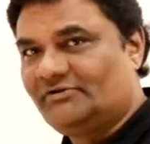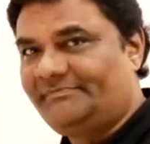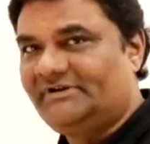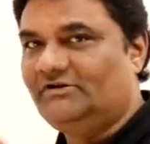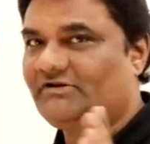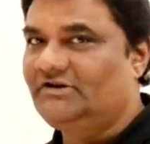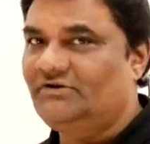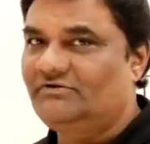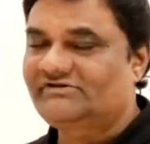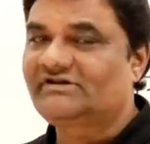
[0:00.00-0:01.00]
open or
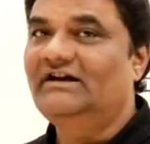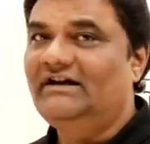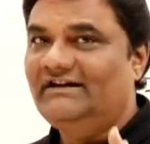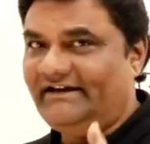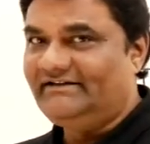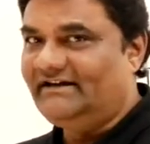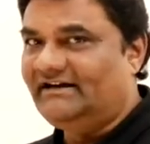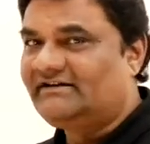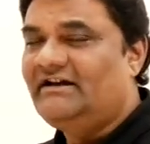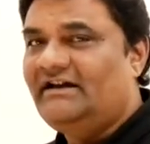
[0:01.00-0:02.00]
closed, like
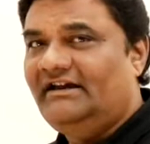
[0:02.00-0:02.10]
that.